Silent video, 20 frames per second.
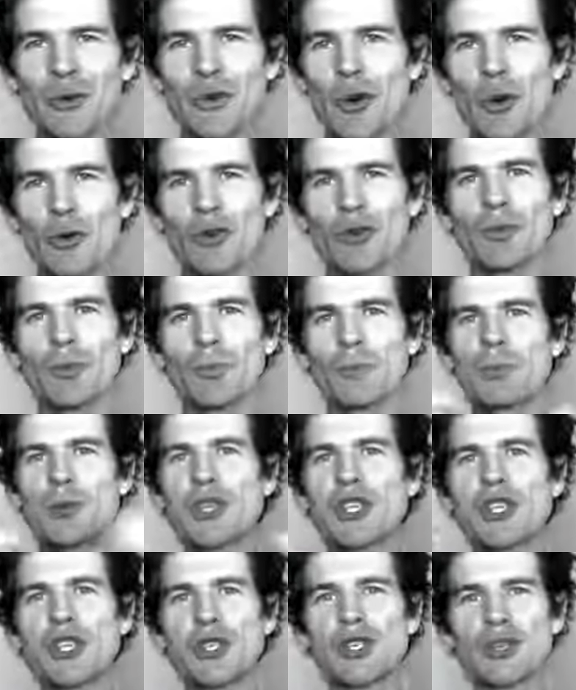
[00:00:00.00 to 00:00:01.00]
It's all just
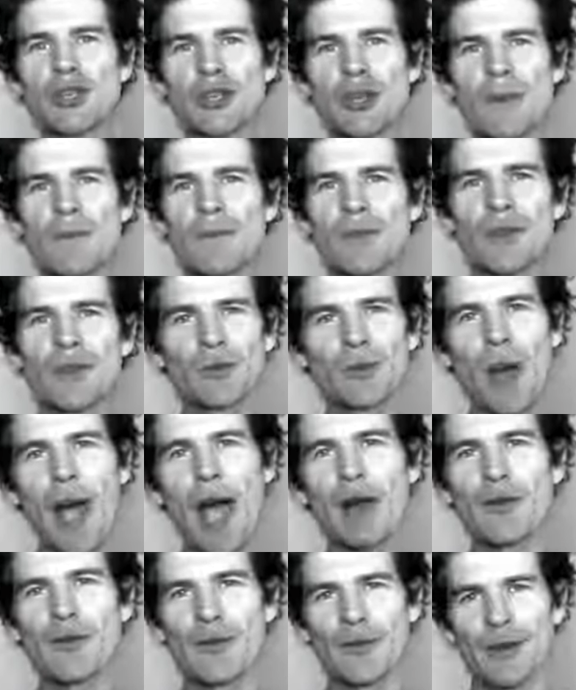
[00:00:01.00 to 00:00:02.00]
psh, just
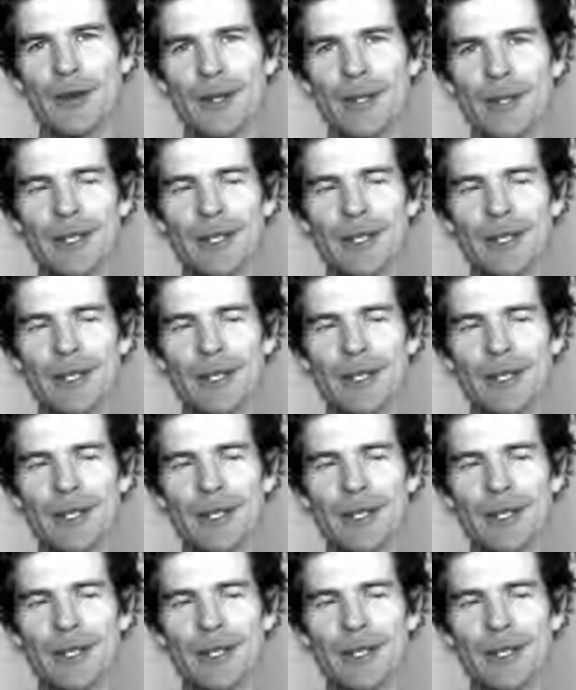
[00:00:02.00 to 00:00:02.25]
puff.